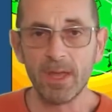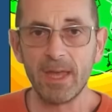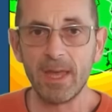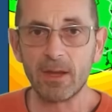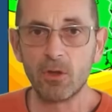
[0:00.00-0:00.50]

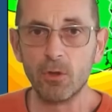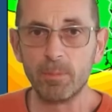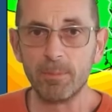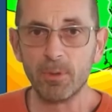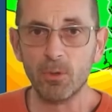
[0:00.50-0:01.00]
air could
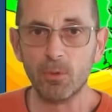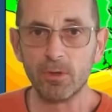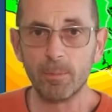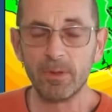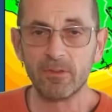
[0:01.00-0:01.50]
be pulled
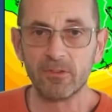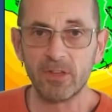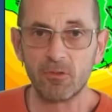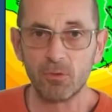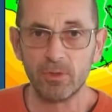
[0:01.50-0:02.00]
up into
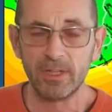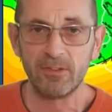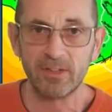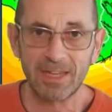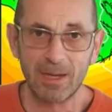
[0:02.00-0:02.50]
central and
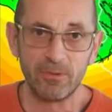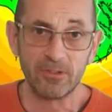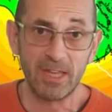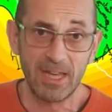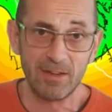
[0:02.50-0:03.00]
eastern counties
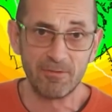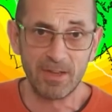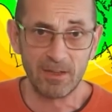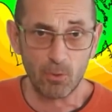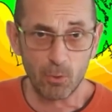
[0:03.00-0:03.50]
ahead of
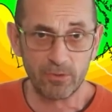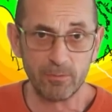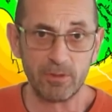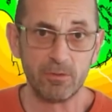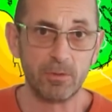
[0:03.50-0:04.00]
that. Always
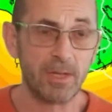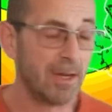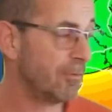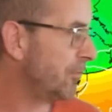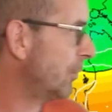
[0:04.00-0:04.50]
something to look
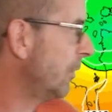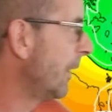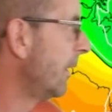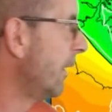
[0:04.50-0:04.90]
out for.